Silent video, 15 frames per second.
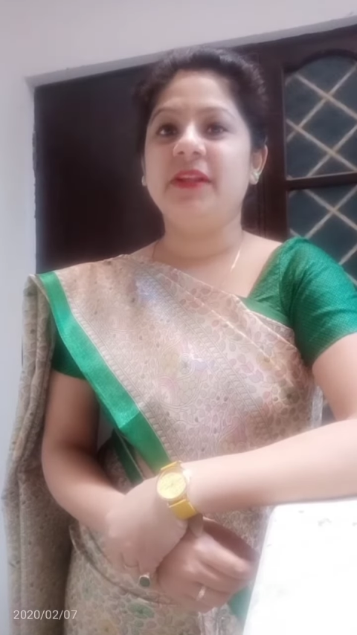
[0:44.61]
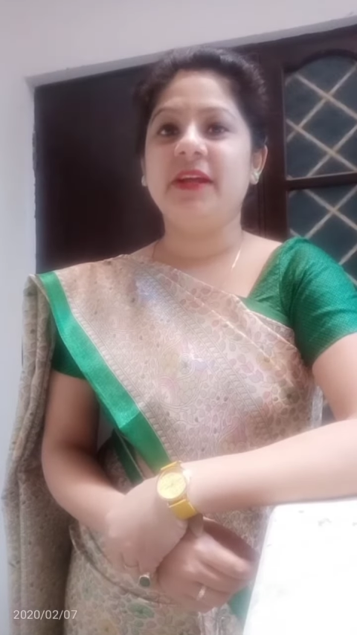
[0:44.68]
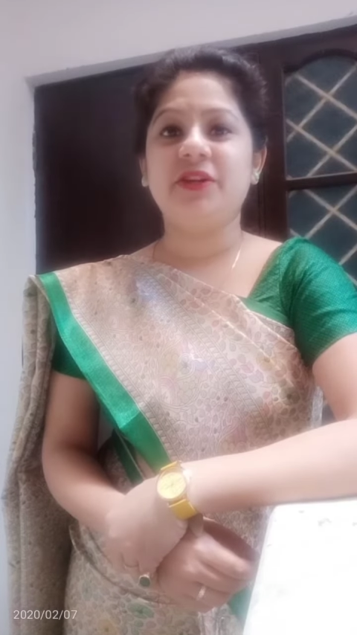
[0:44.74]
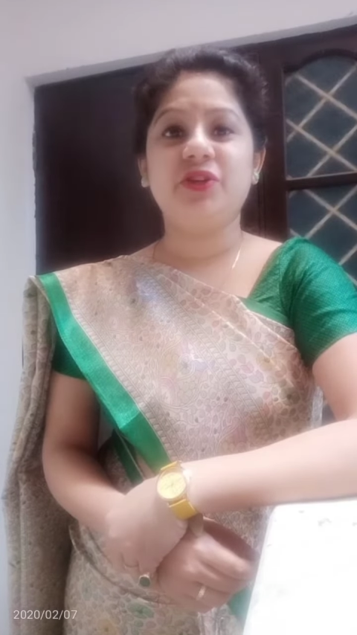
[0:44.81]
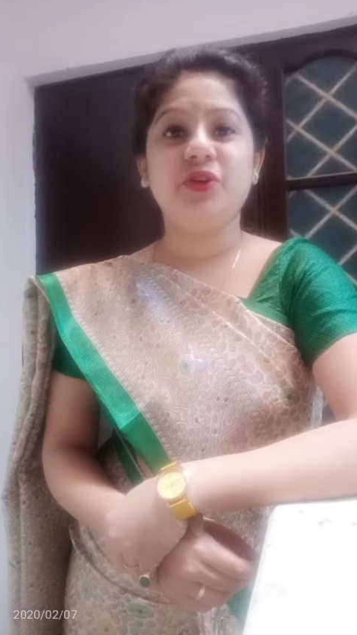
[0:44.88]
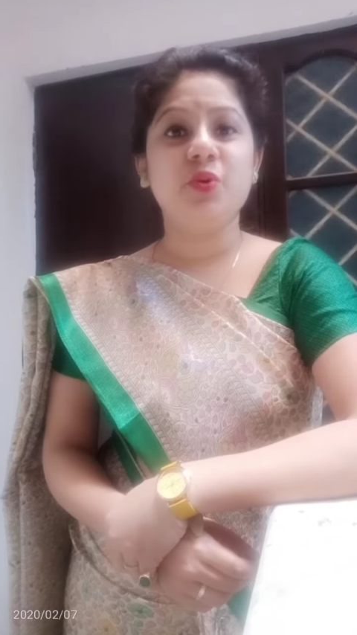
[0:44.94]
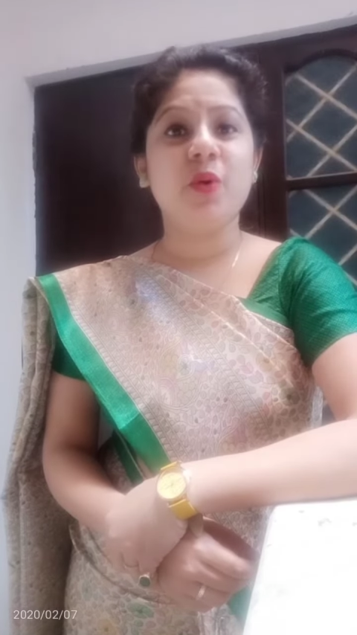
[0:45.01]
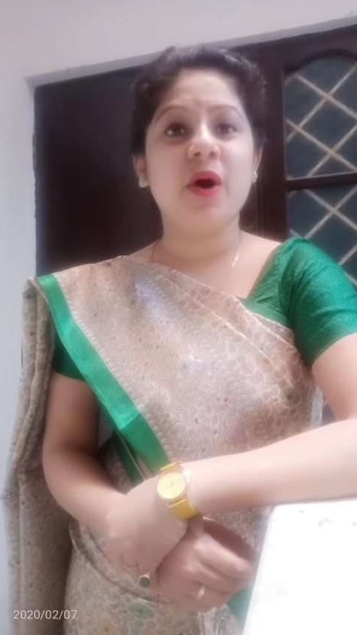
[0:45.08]

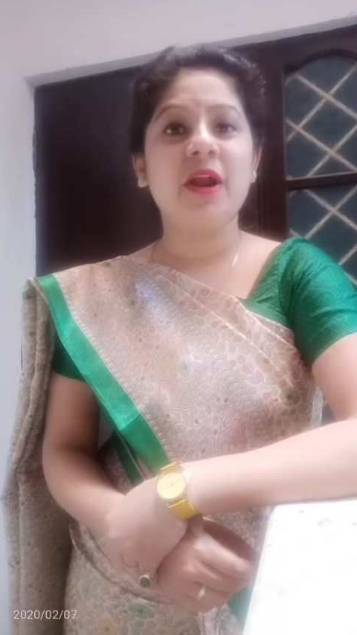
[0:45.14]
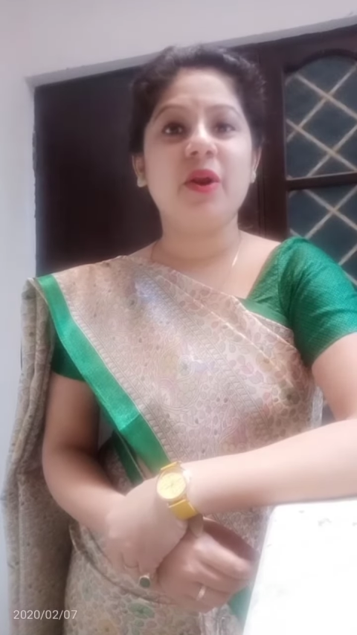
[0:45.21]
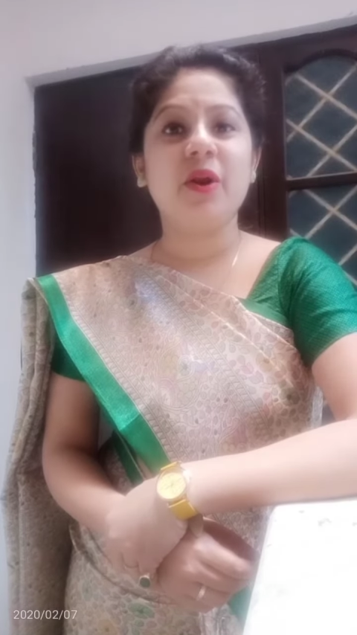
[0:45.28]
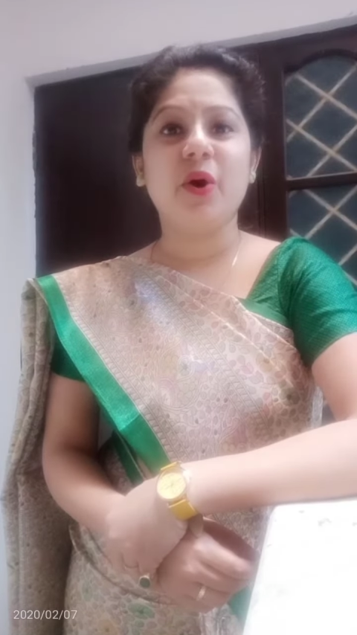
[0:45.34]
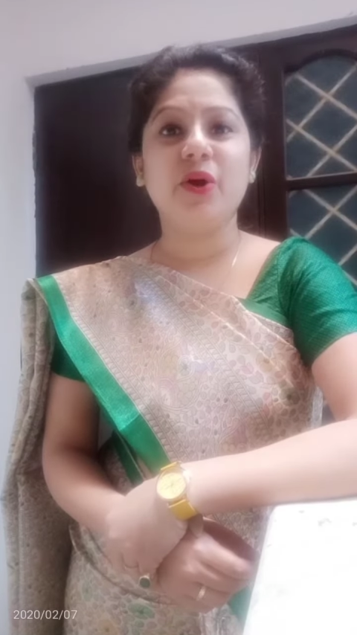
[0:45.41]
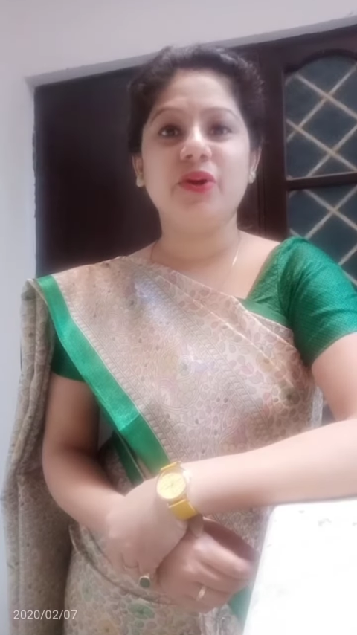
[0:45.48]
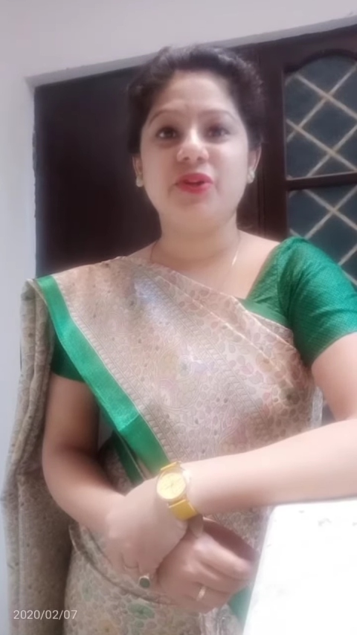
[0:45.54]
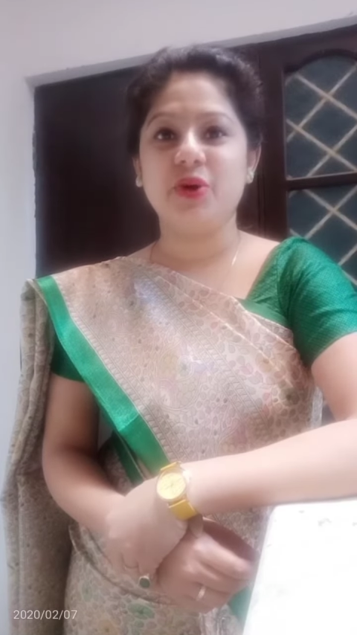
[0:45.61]
that you are
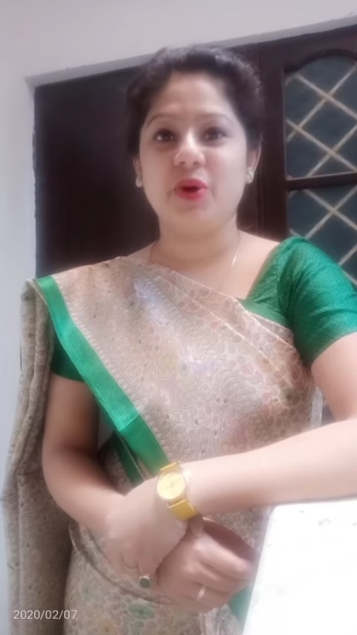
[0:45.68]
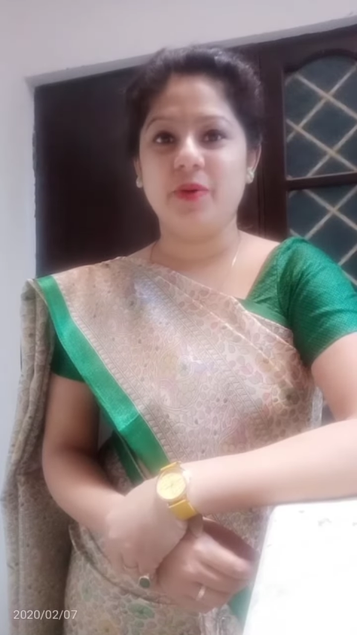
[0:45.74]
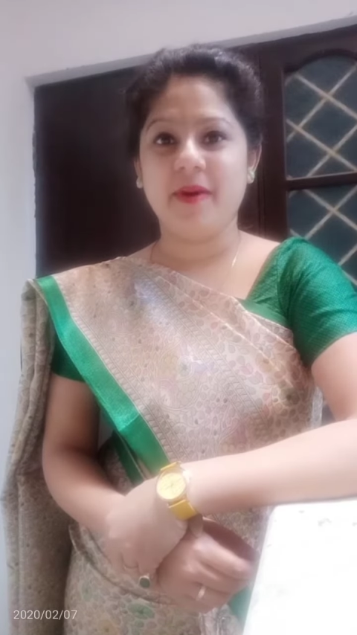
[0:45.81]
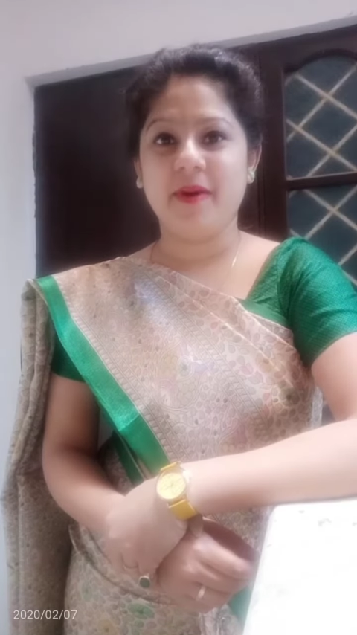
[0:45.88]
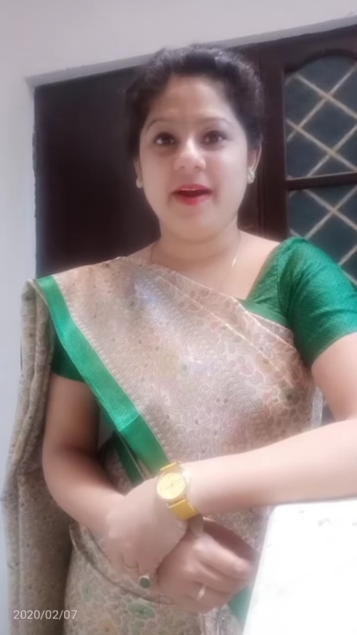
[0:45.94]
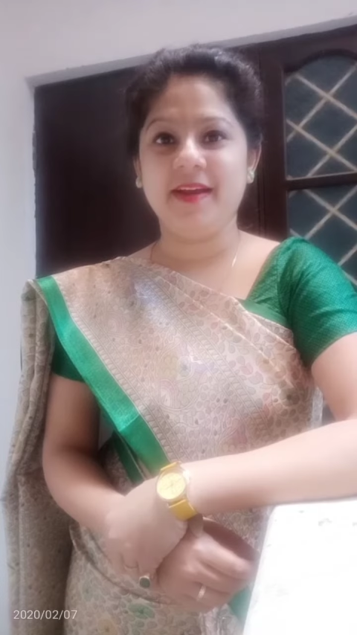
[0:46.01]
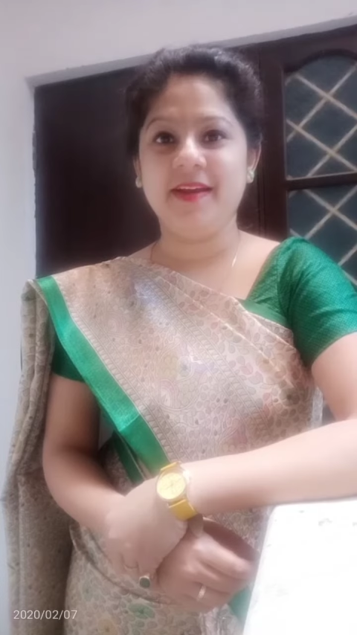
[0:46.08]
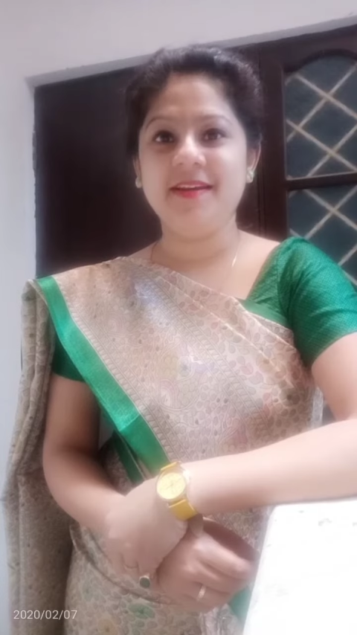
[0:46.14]
not your
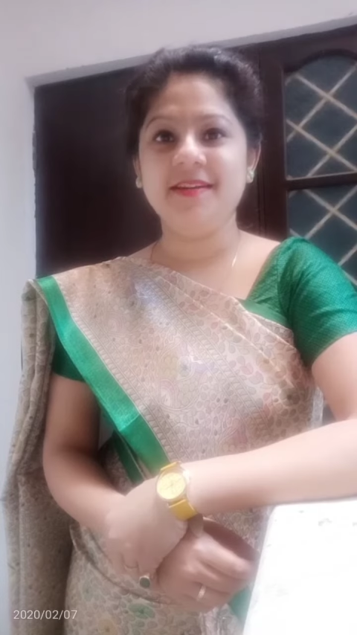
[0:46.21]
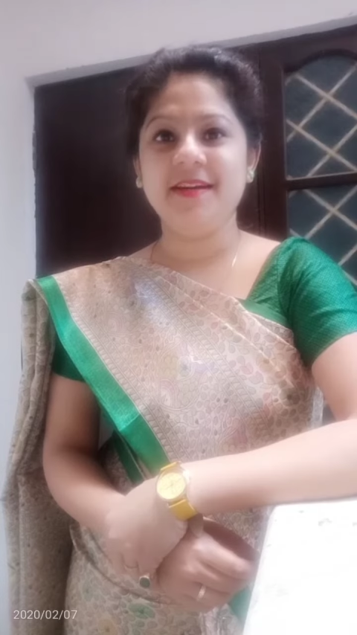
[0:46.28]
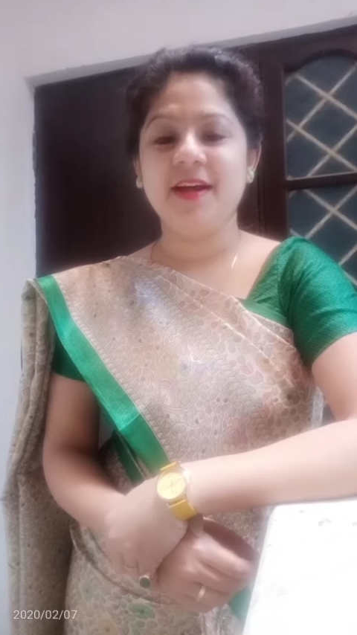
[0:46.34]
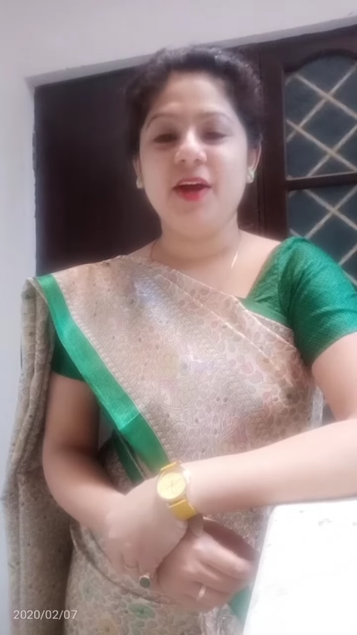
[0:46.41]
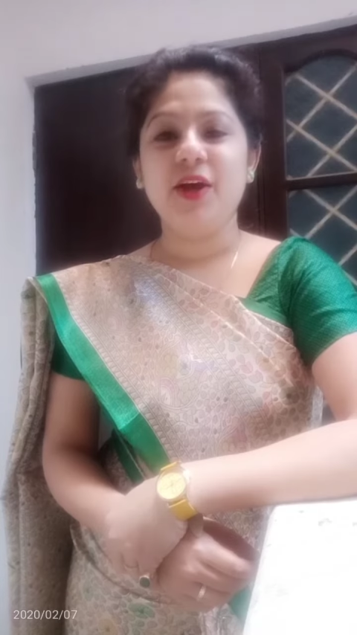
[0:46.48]
mind,